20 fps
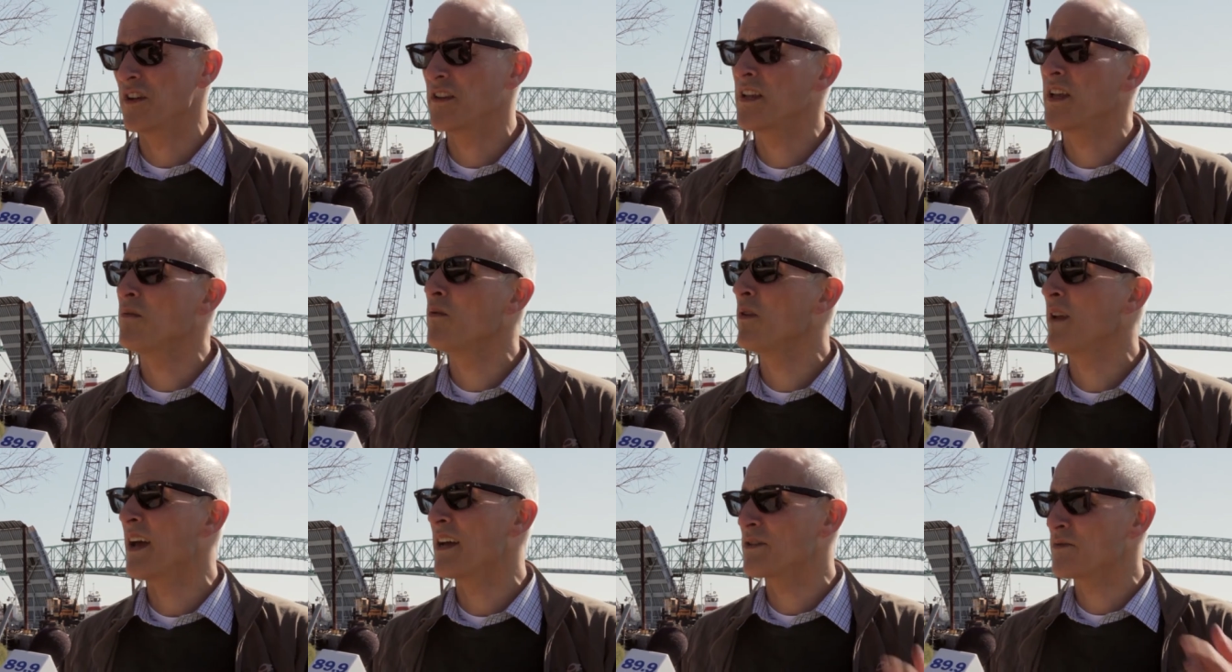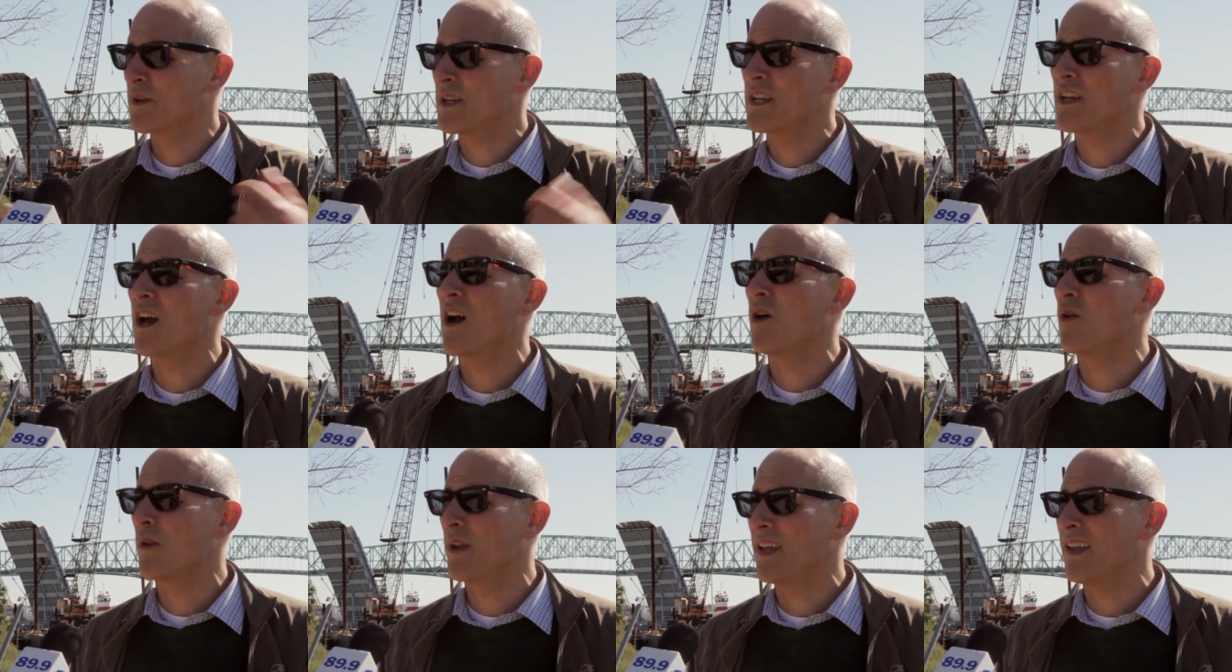And then when, as we
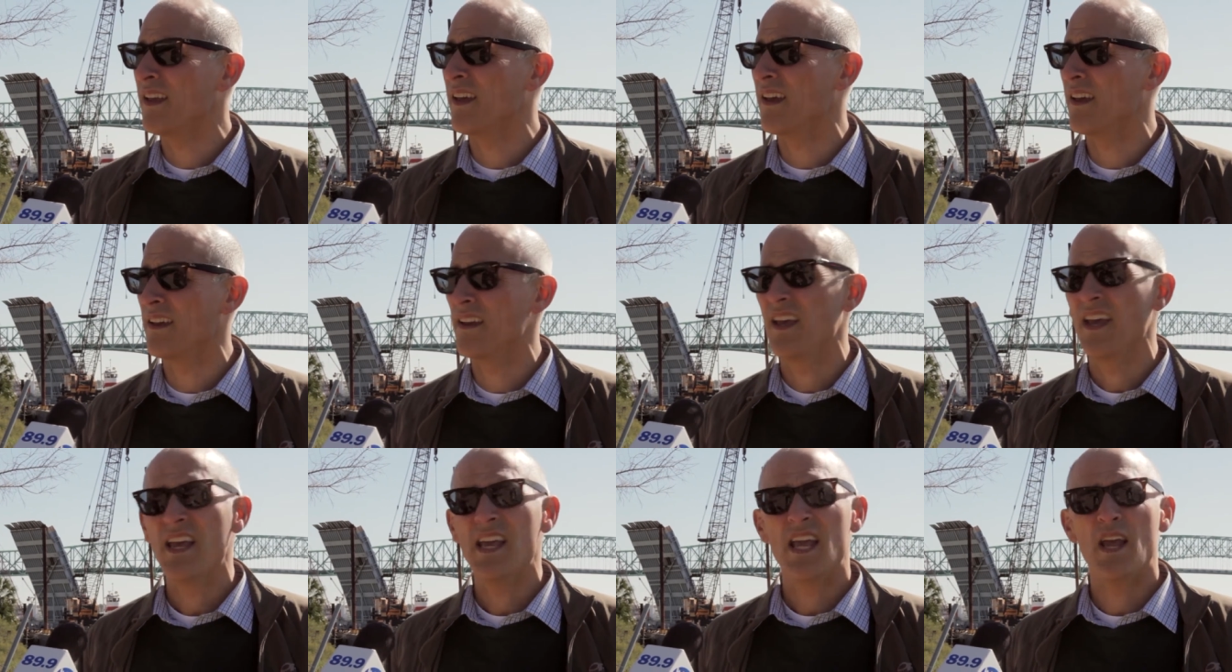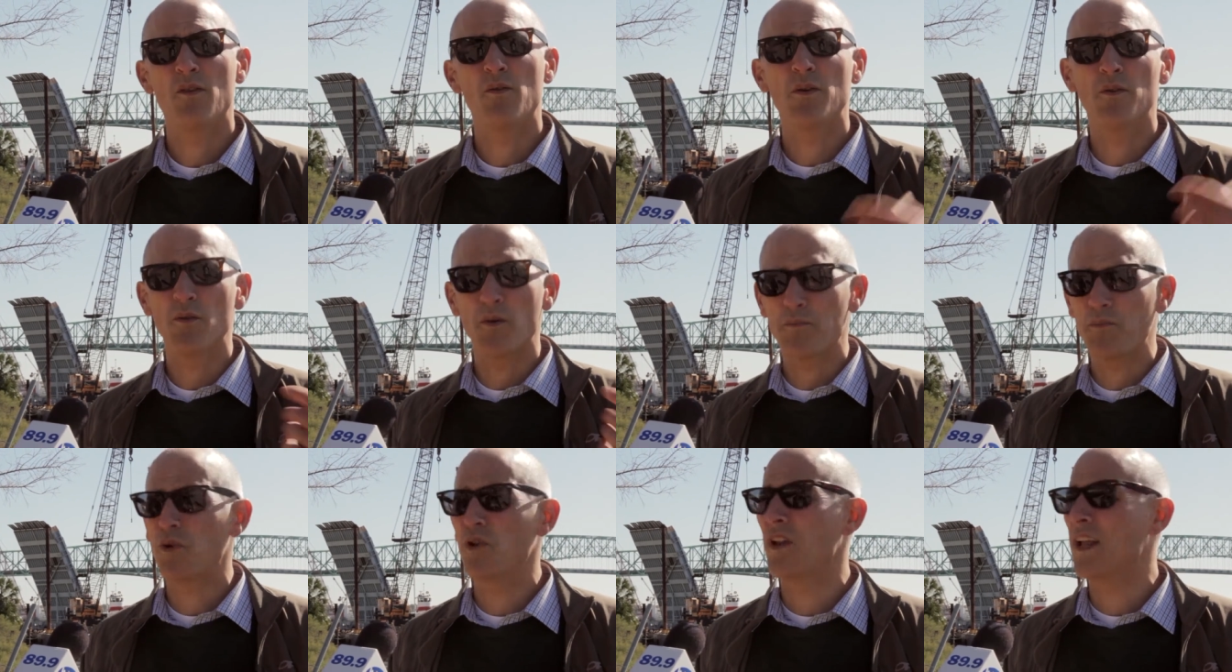go in and we
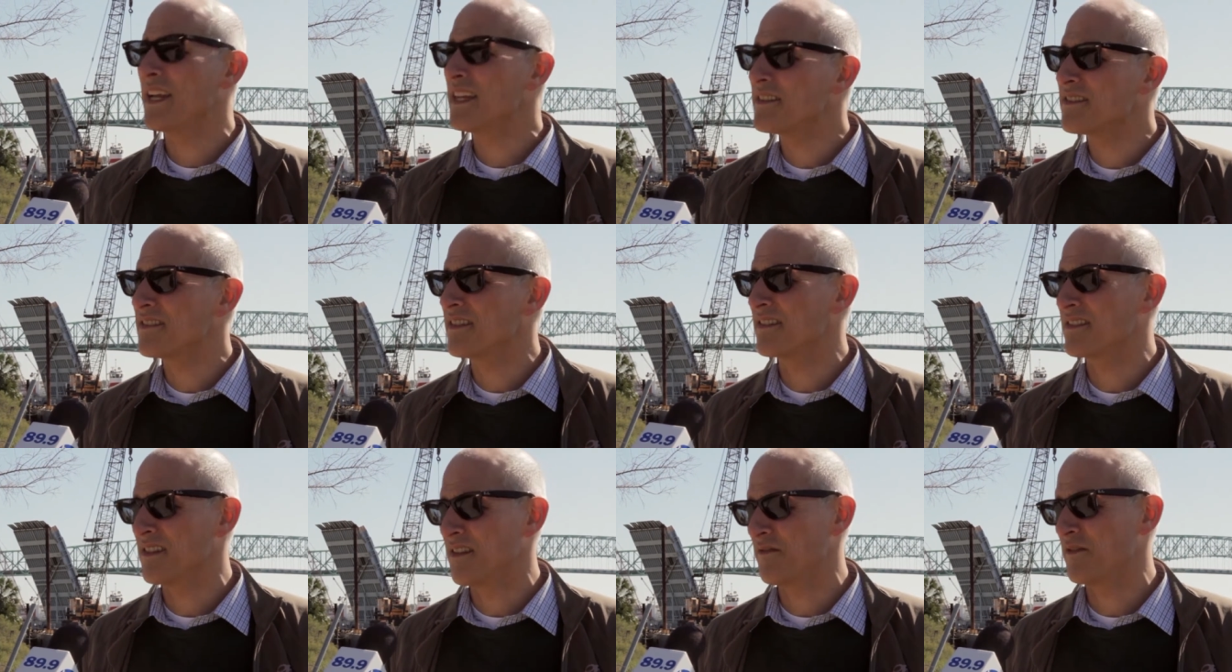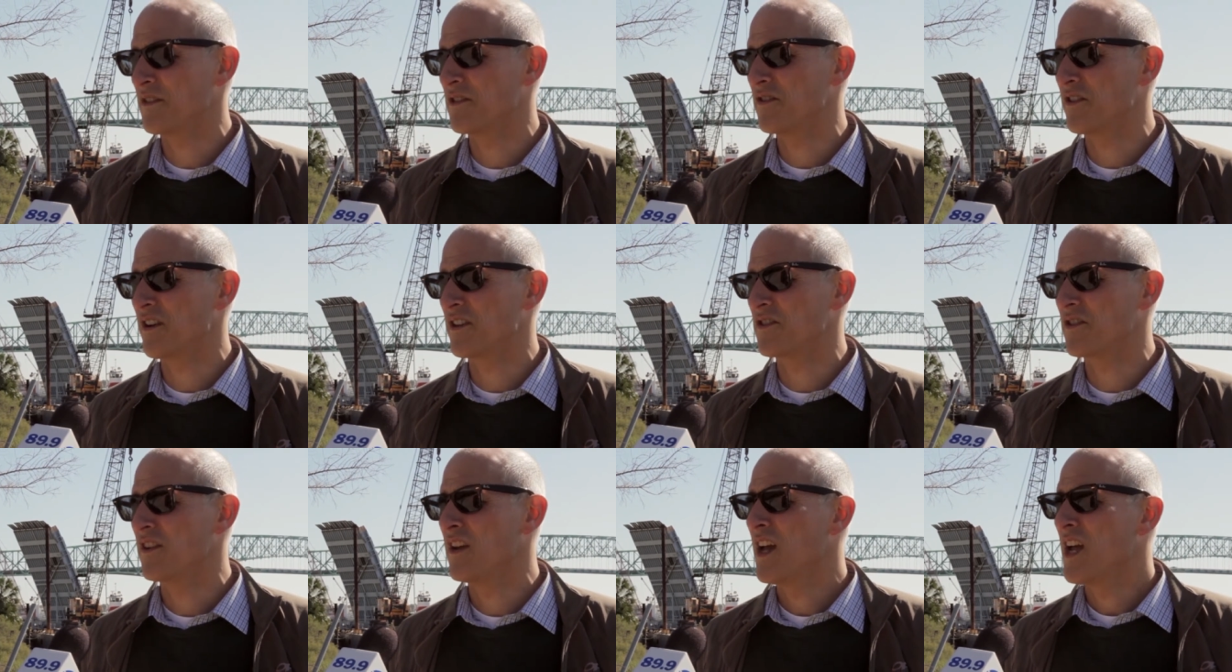replace this
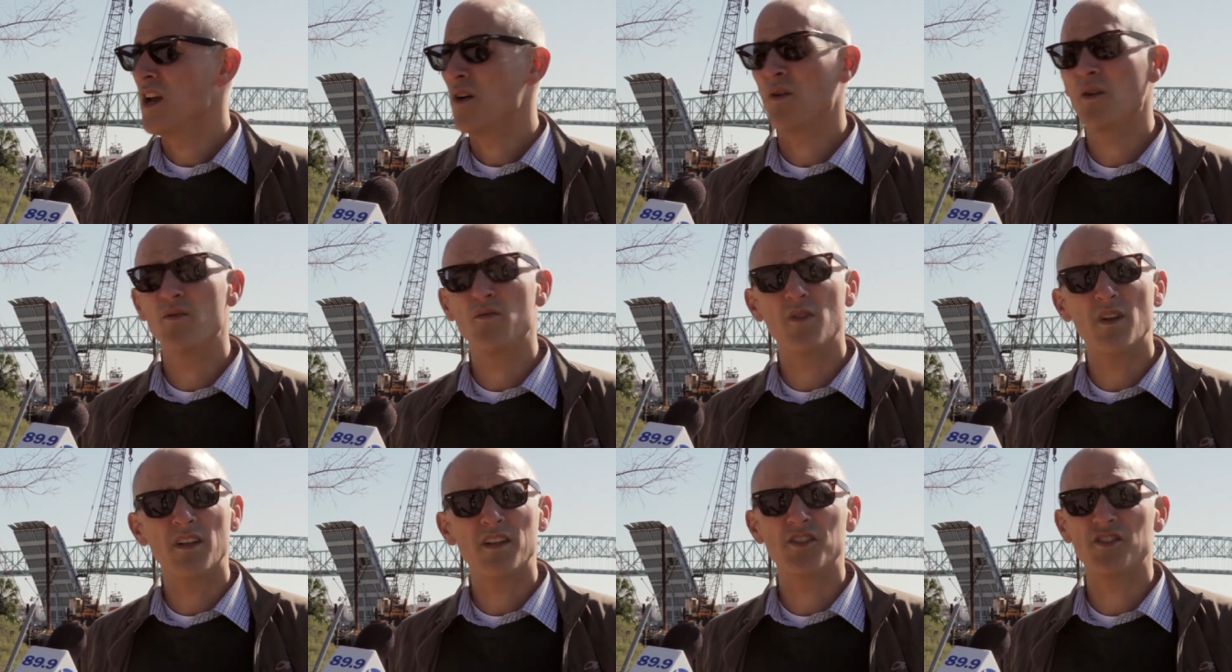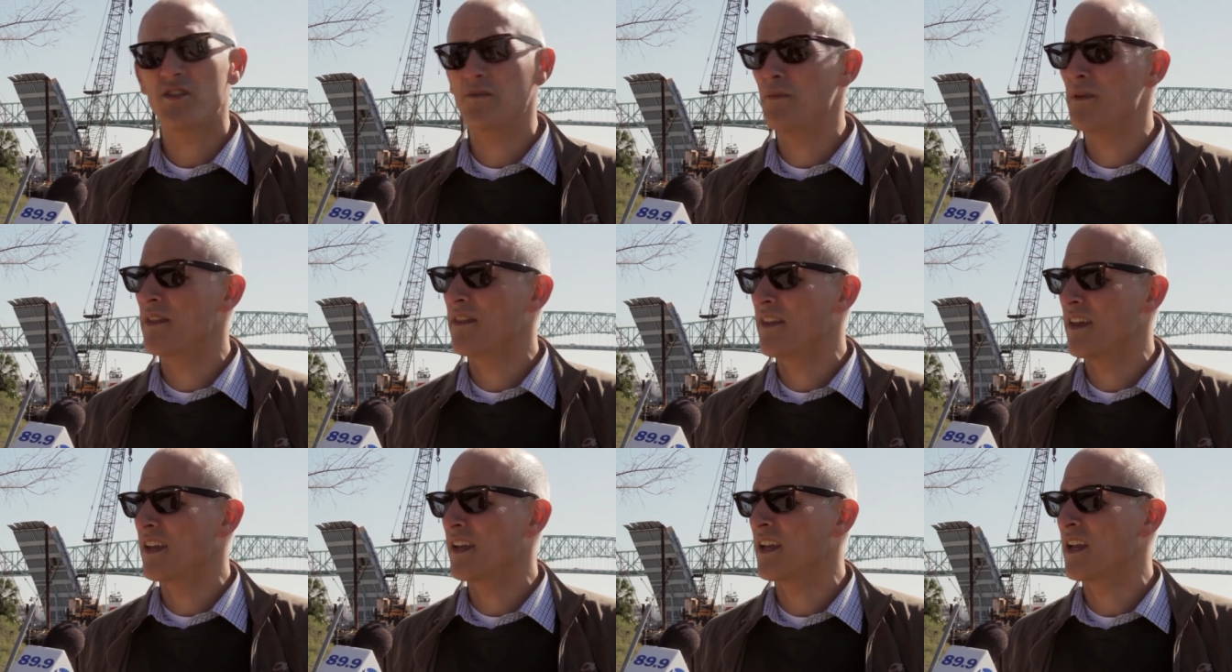infrastructure, we really should be
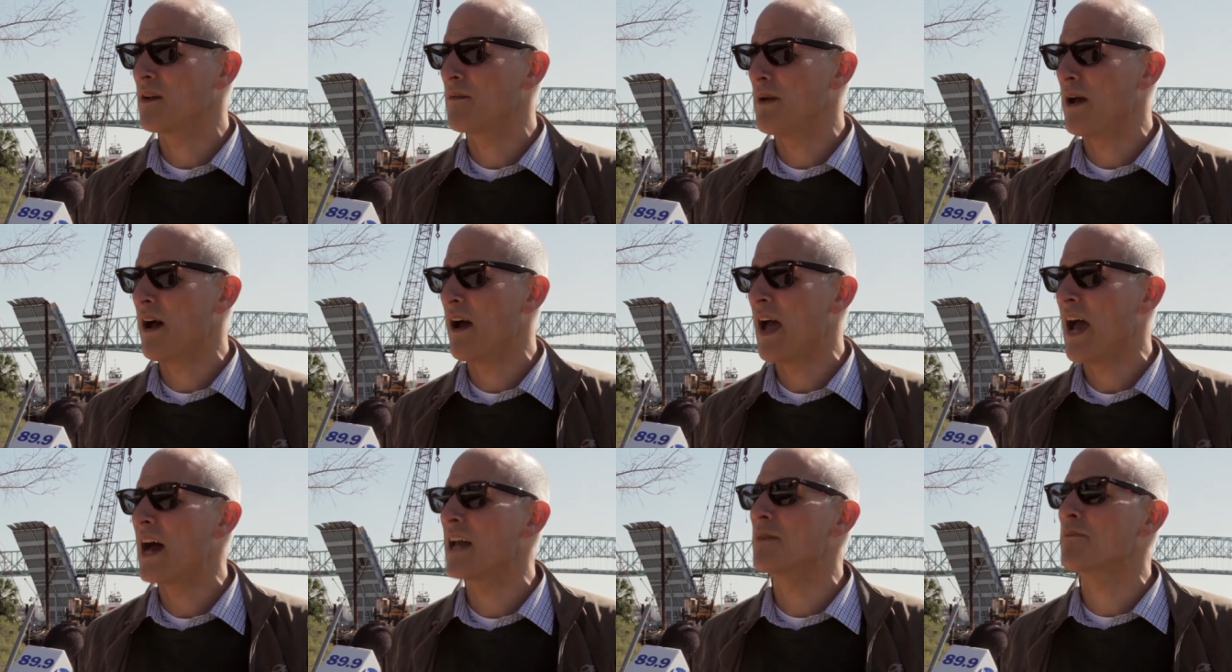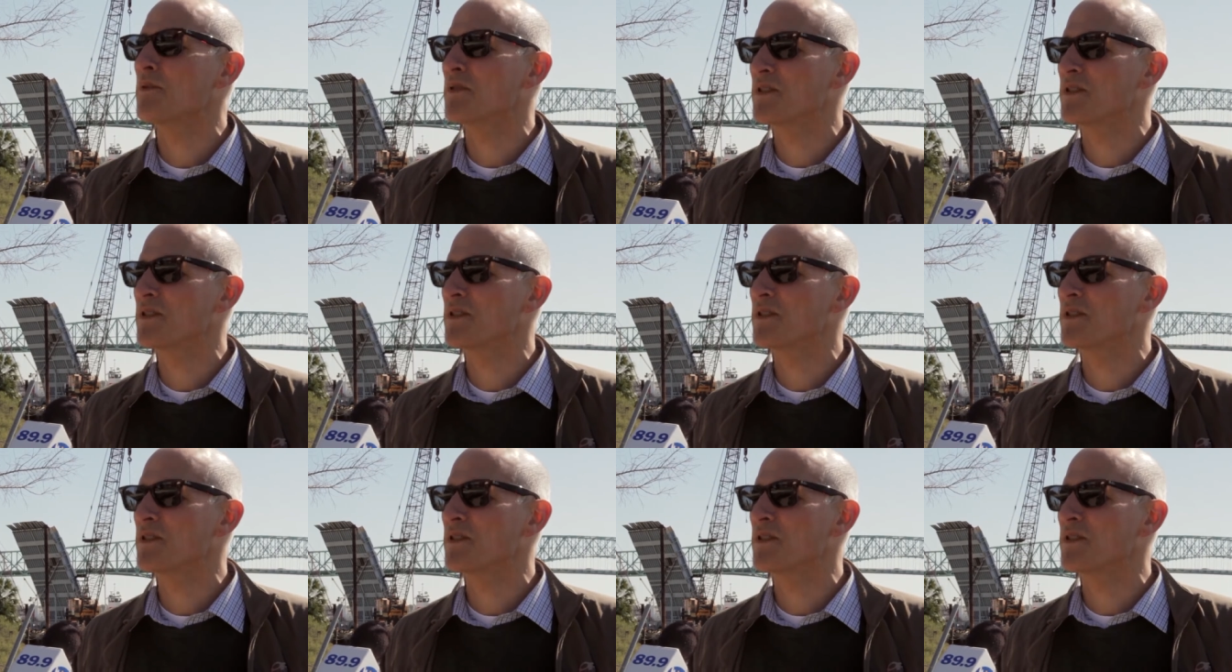thinking about how to